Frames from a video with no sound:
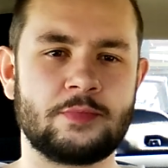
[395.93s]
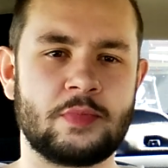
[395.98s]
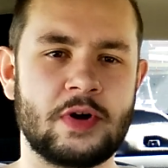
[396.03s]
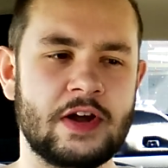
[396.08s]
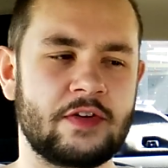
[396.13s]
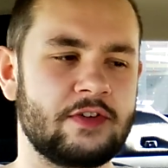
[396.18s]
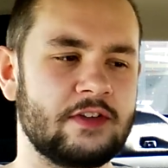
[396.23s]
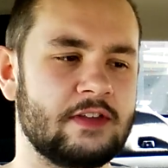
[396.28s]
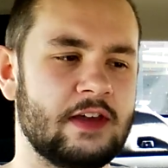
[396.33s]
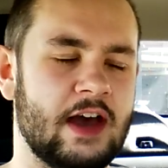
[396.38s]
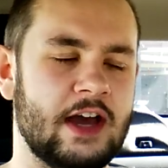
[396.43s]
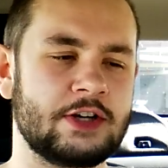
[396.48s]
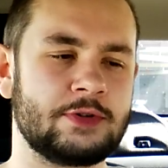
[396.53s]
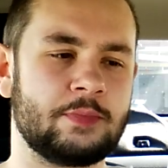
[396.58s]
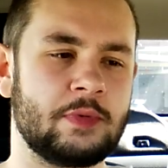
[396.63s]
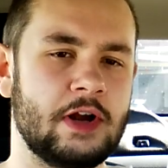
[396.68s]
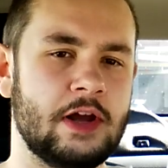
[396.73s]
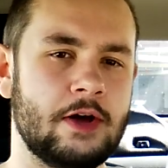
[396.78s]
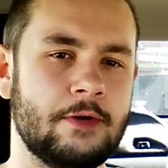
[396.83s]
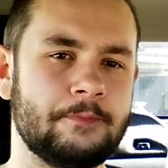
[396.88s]
breakfast hash
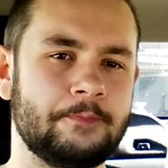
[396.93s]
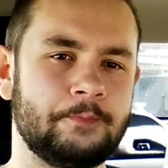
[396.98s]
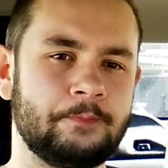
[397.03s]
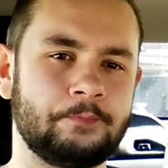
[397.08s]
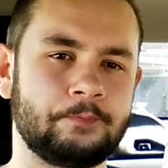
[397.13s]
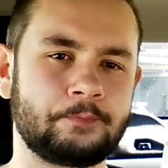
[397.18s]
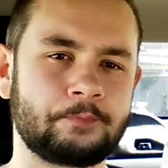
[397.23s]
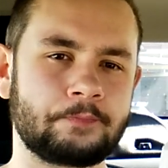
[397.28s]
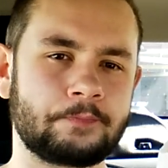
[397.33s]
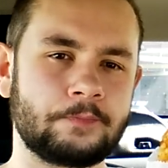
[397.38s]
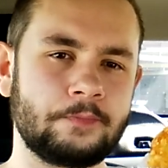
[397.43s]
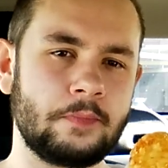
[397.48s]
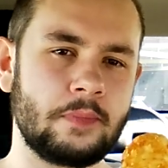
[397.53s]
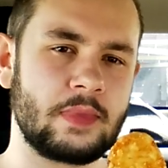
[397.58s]
brown.